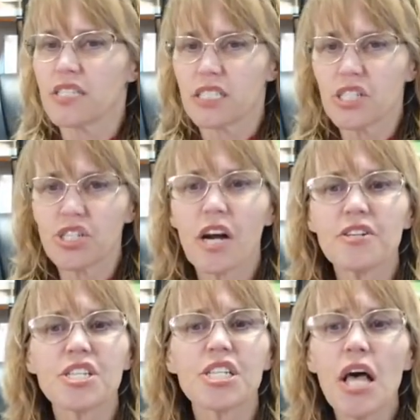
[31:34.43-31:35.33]
Start
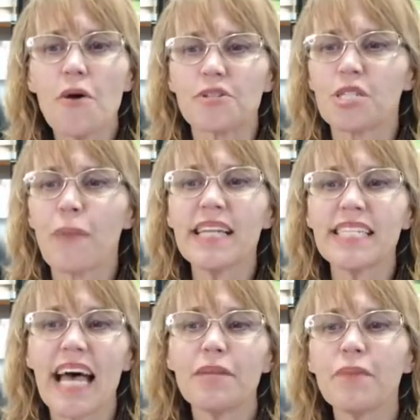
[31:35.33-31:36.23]
slow. Spend
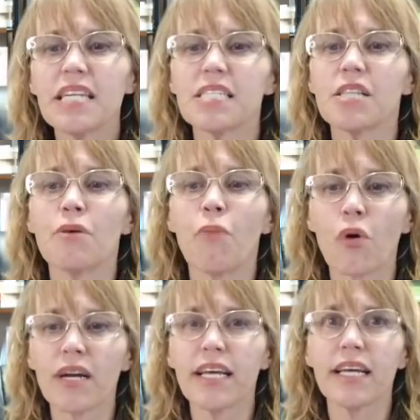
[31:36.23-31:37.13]
ten minutes in the
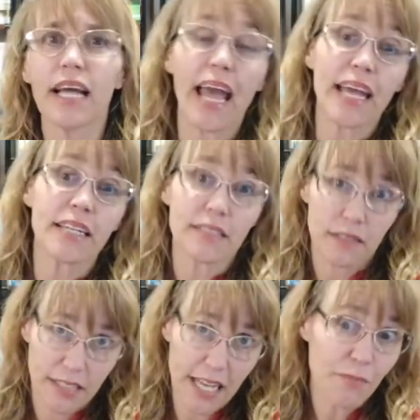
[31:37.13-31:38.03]
morning and
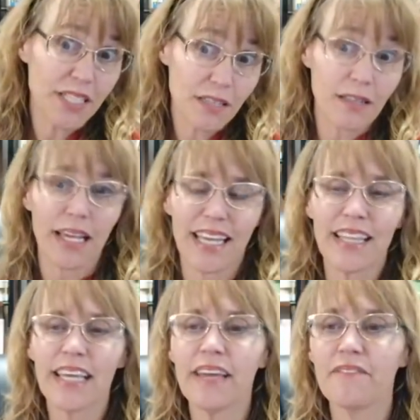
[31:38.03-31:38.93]
ten minutes in
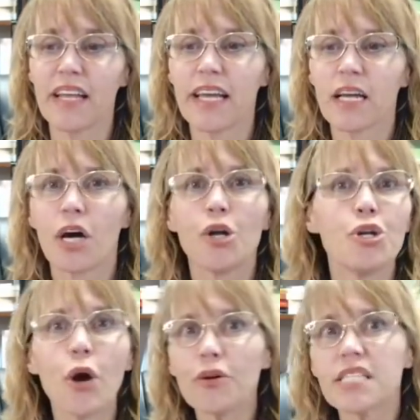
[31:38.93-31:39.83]
the evening
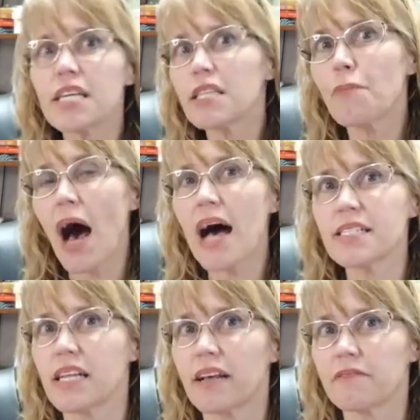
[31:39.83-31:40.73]
noticing the
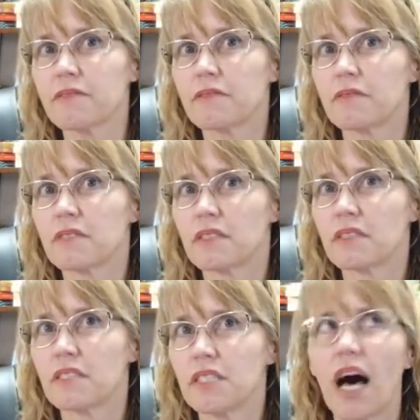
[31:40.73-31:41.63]
positive,
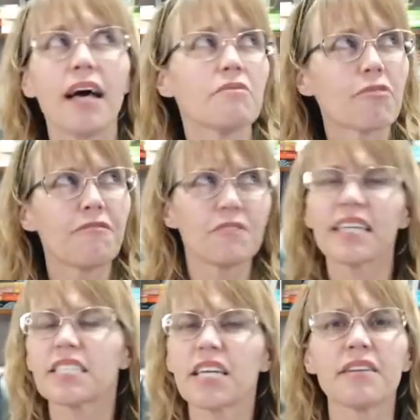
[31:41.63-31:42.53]
not
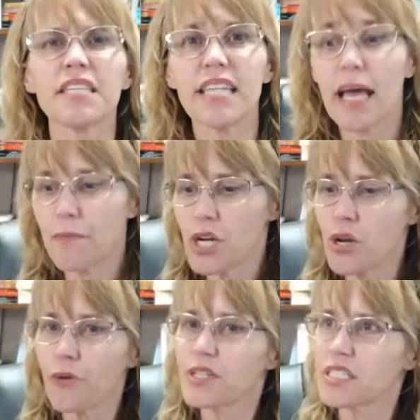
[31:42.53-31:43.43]
reflecting on the day, but
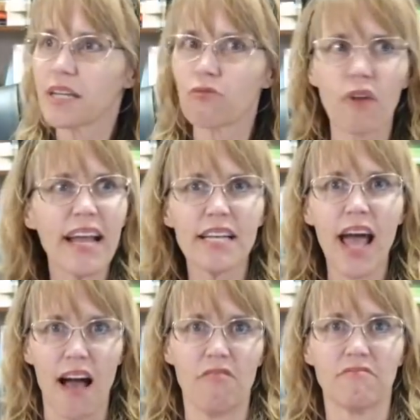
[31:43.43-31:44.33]
noticing right
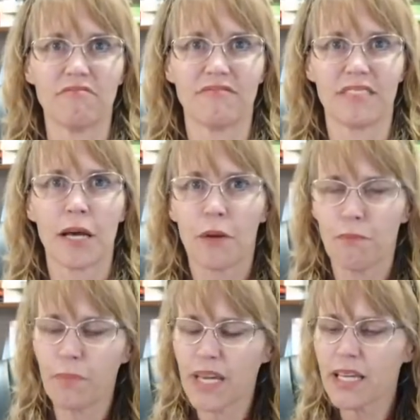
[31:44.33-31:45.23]
now,
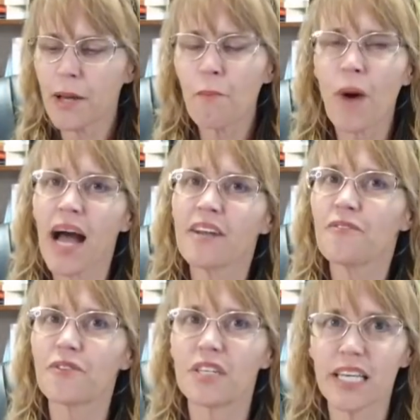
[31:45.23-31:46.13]
being
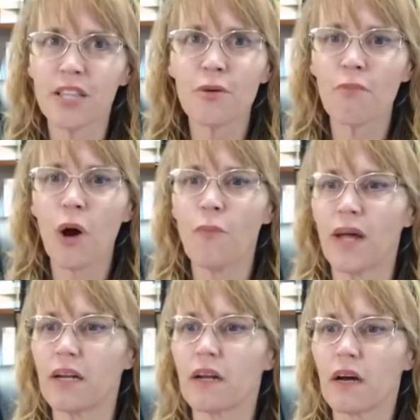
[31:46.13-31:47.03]
mindful in the
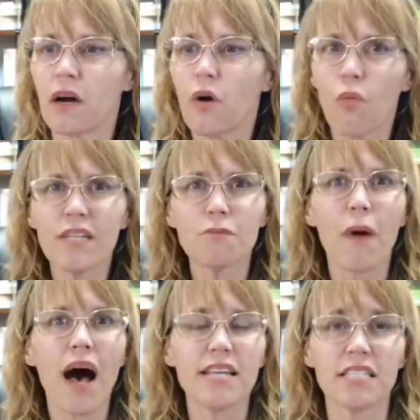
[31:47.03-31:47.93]
moment. What's
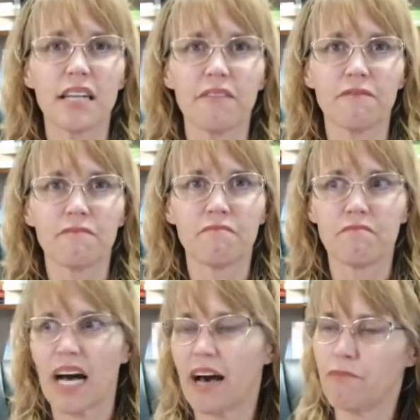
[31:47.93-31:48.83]
positive?
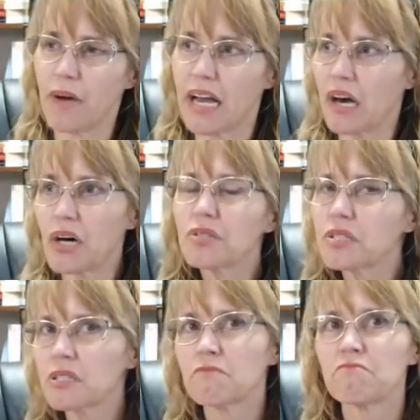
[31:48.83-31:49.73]
I have my health.